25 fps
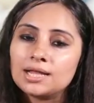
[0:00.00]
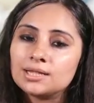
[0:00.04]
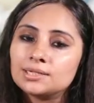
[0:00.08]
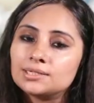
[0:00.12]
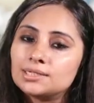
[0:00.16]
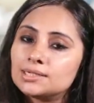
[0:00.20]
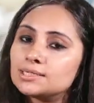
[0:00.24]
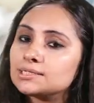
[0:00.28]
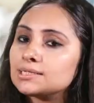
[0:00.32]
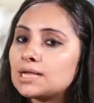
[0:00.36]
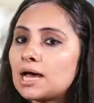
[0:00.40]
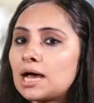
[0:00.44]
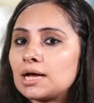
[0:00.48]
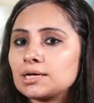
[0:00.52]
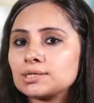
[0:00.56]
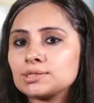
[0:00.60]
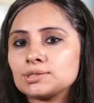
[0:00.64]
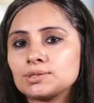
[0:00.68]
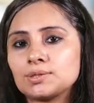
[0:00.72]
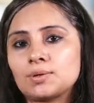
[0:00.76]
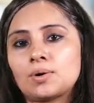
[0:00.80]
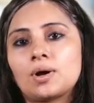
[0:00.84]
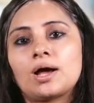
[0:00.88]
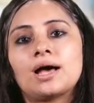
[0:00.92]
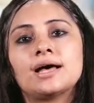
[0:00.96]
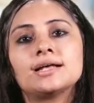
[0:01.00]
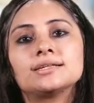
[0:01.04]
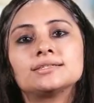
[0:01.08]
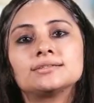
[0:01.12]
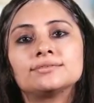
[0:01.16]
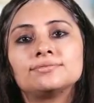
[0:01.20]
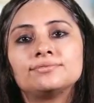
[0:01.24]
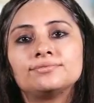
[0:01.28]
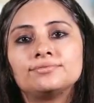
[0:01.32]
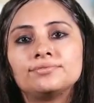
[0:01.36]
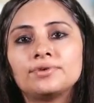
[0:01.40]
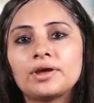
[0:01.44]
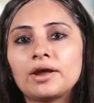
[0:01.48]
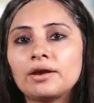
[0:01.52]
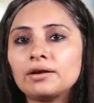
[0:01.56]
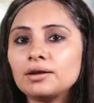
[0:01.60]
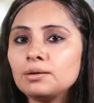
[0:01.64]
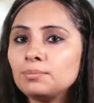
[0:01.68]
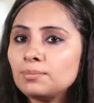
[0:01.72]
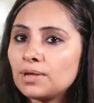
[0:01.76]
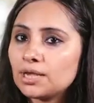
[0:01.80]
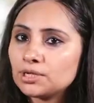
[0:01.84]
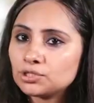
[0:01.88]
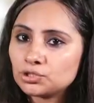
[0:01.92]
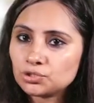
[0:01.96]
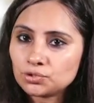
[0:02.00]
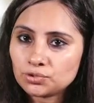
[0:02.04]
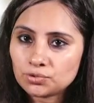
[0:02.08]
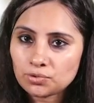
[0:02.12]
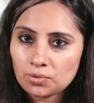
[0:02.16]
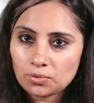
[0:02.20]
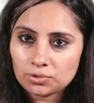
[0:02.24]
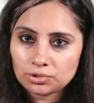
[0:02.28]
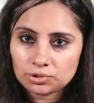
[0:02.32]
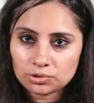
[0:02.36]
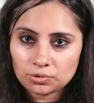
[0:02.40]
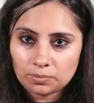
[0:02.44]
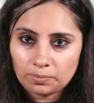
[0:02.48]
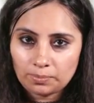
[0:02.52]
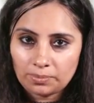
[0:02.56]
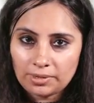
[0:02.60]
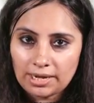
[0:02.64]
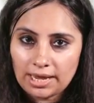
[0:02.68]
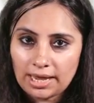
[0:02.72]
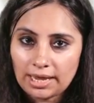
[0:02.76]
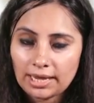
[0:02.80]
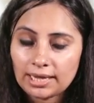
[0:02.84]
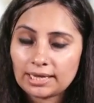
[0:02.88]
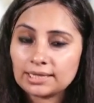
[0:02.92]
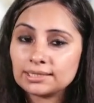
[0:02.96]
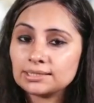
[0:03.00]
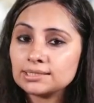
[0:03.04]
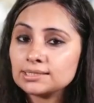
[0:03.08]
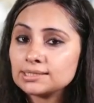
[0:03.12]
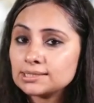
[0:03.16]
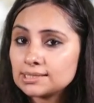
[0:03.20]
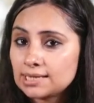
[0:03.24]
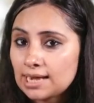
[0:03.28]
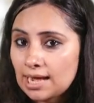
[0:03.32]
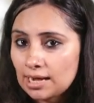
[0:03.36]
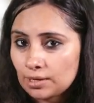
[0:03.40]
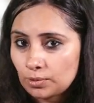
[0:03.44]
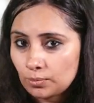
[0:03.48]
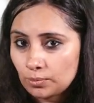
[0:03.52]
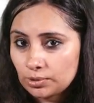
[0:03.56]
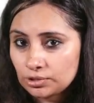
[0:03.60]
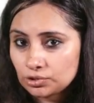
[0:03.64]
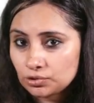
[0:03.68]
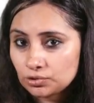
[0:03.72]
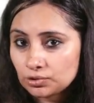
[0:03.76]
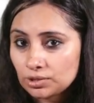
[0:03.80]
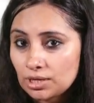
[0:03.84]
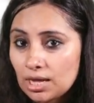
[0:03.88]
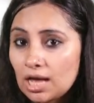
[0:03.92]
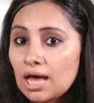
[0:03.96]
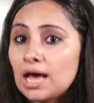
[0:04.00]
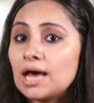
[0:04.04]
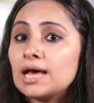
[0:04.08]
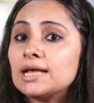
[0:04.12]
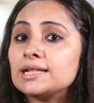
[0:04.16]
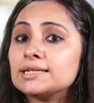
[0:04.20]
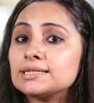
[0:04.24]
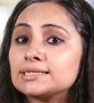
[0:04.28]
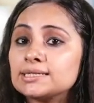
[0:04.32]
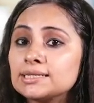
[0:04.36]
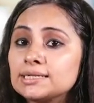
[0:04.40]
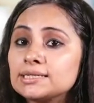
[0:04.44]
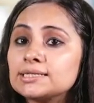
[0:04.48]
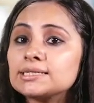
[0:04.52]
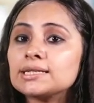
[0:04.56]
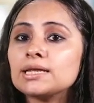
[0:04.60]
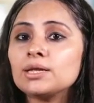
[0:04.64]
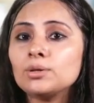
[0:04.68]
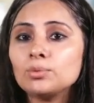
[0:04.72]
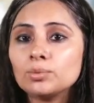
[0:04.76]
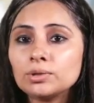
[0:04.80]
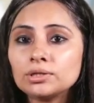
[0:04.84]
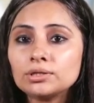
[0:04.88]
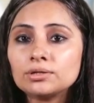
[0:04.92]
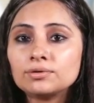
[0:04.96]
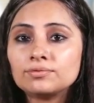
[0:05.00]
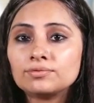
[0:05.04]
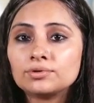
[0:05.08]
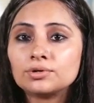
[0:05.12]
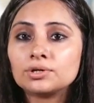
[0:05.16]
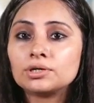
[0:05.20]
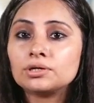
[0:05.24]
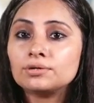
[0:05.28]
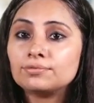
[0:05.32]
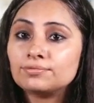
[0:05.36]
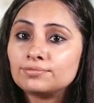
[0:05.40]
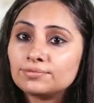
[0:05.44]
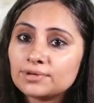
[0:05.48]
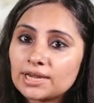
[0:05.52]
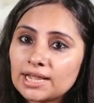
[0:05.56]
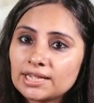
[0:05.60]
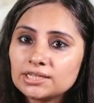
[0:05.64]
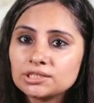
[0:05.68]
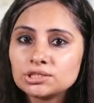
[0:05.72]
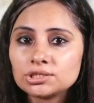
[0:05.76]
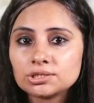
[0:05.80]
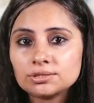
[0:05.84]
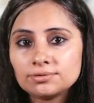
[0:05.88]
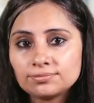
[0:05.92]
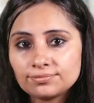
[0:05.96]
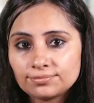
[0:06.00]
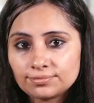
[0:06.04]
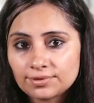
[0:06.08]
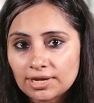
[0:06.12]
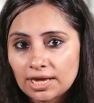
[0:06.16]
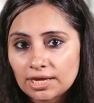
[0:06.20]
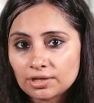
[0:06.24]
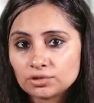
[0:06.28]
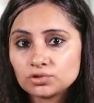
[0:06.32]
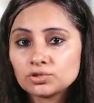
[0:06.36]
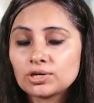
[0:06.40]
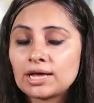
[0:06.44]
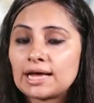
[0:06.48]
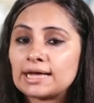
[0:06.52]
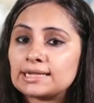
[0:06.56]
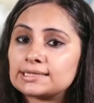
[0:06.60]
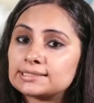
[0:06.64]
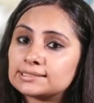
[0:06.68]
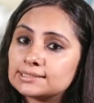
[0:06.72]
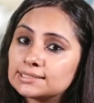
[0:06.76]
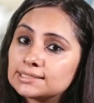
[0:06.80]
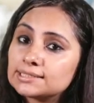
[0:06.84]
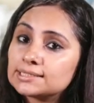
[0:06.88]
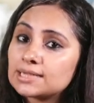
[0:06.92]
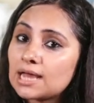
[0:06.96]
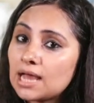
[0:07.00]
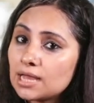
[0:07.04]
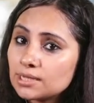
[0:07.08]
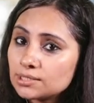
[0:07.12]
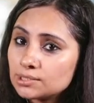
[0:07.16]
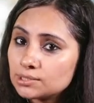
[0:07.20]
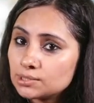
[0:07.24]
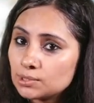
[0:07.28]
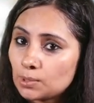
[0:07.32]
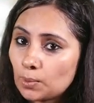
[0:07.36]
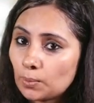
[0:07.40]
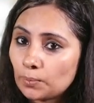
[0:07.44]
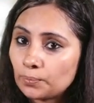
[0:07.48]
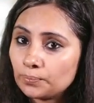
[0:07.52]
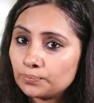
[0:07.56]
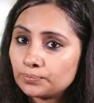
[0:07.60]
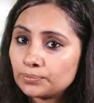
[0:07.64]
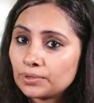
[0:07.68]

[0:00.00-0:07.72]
This accent has a very major role to play in this language, since even the word French in French has this accent.